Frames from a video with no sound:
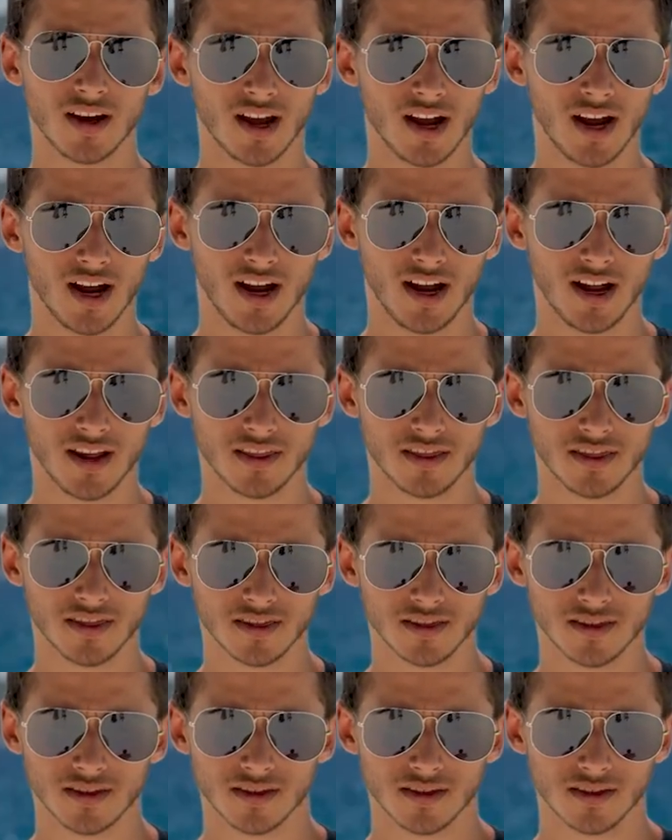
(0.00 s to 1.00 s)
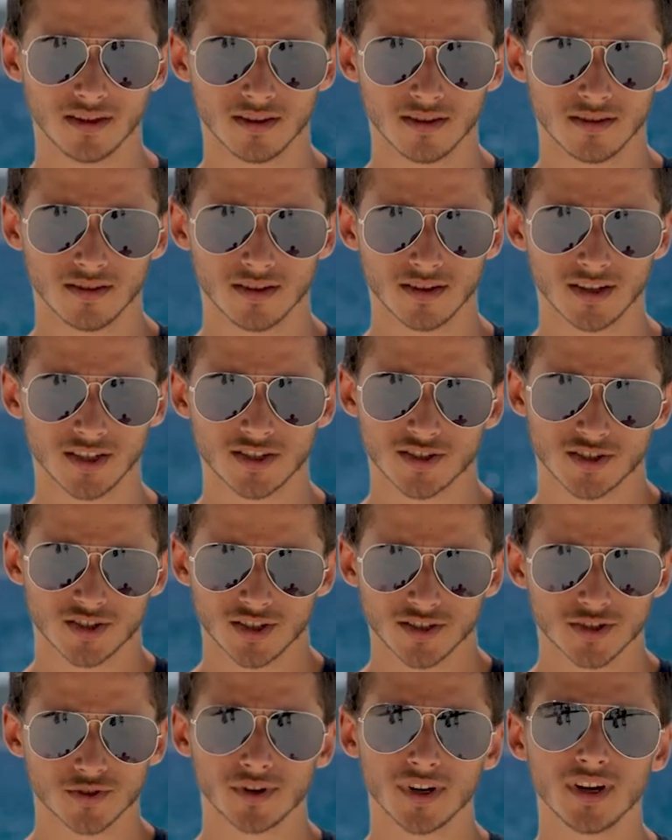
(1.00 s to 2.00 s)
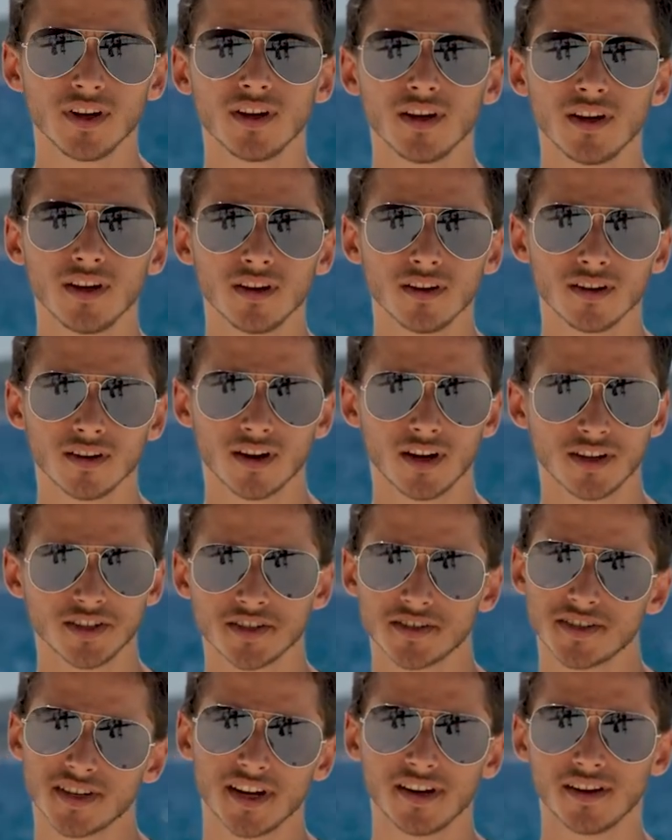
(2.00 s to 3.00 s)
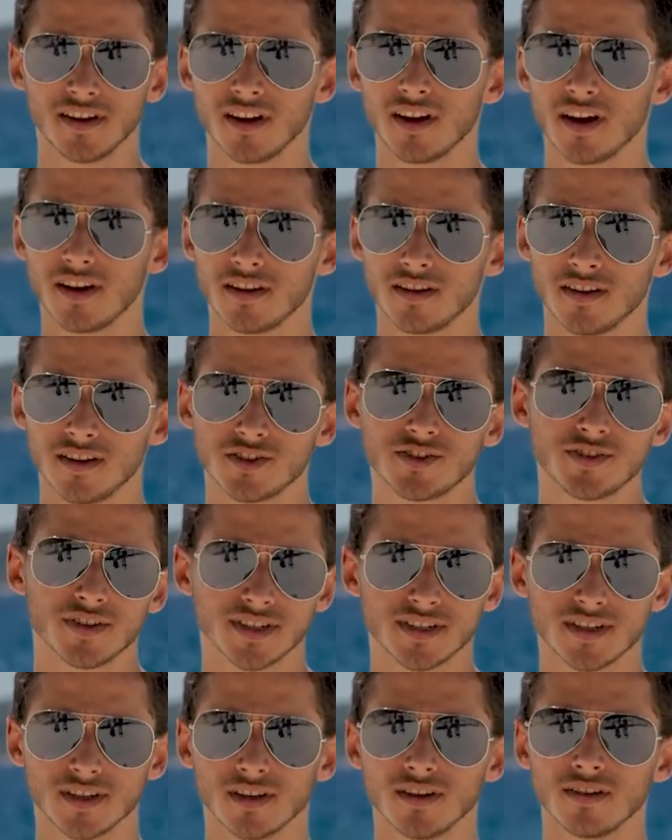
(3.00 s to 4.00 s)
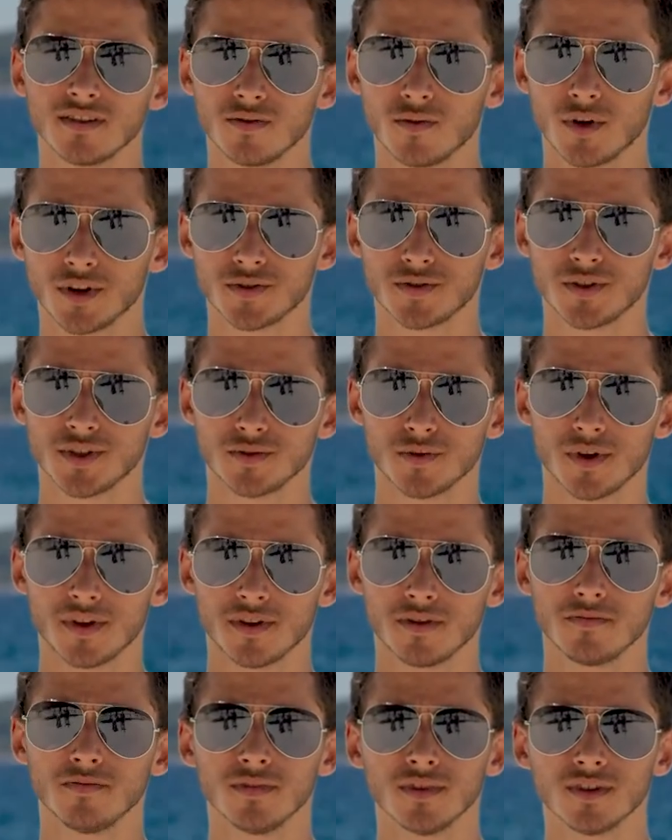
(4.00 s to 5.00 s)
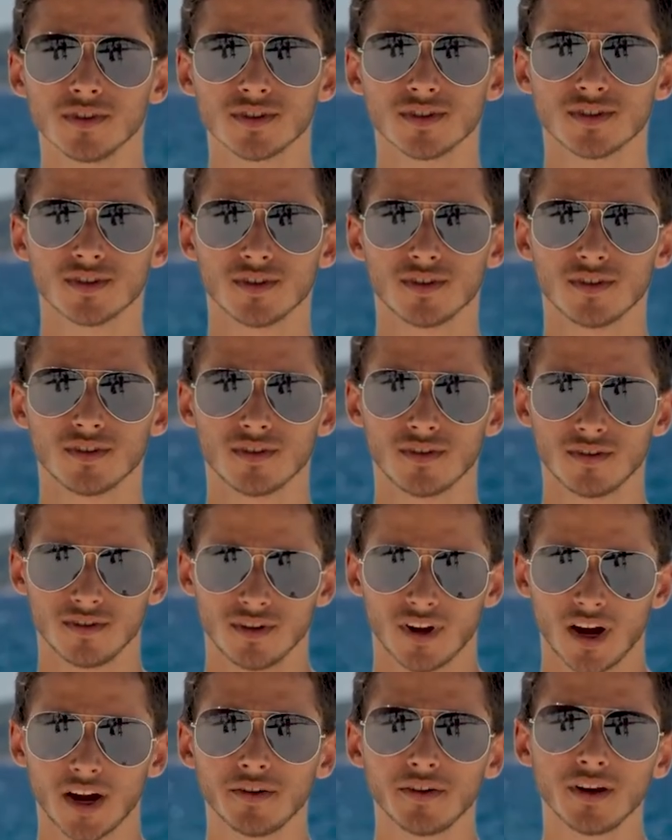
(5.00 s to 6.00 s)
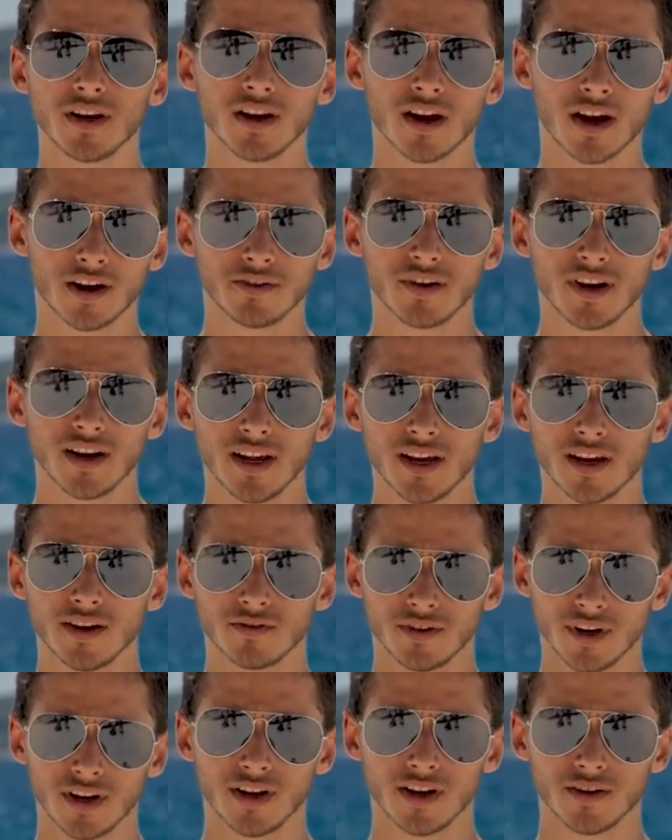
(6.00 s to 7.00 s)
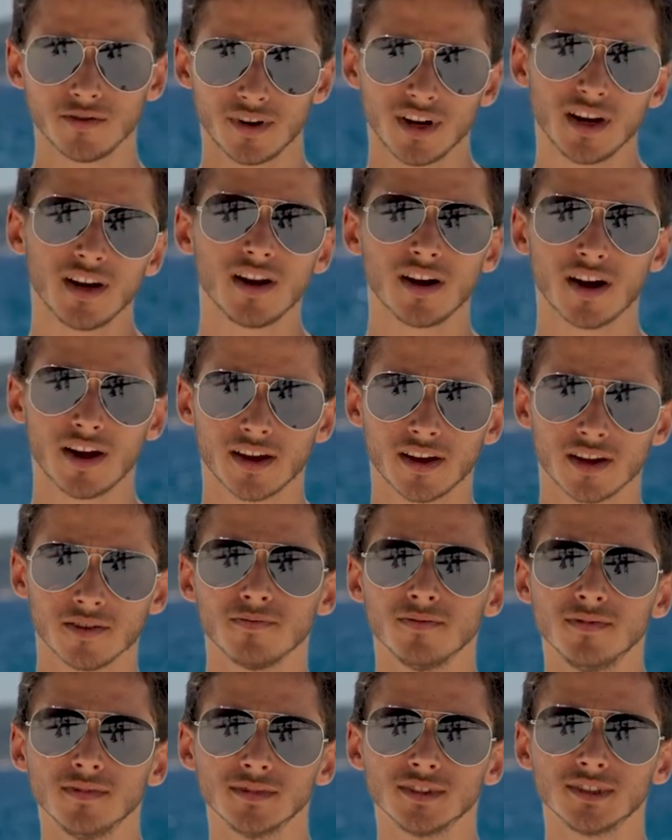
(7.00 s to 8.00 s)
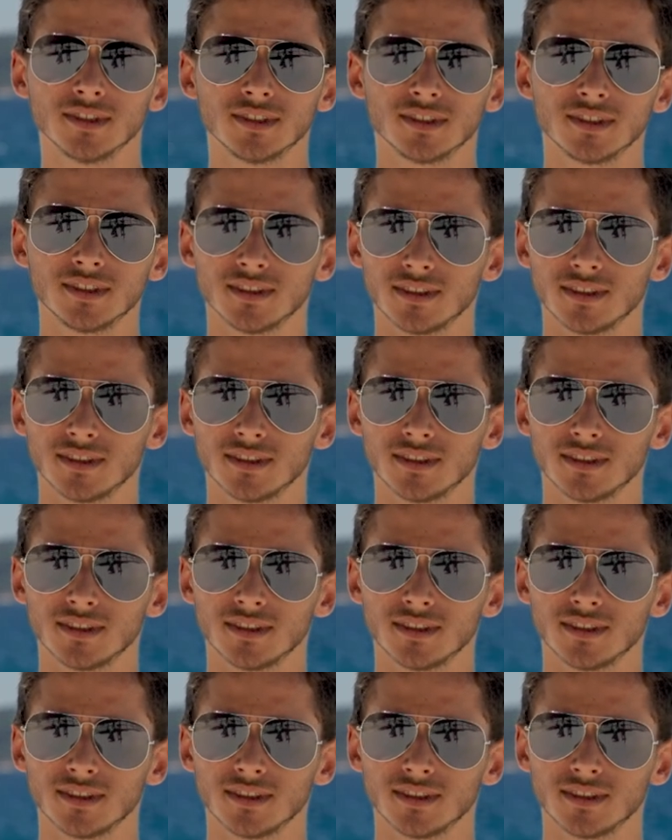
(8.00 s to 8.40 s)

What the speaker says: And it's just really entertaining and interesting what we do with him. So I really, really, really, really like him.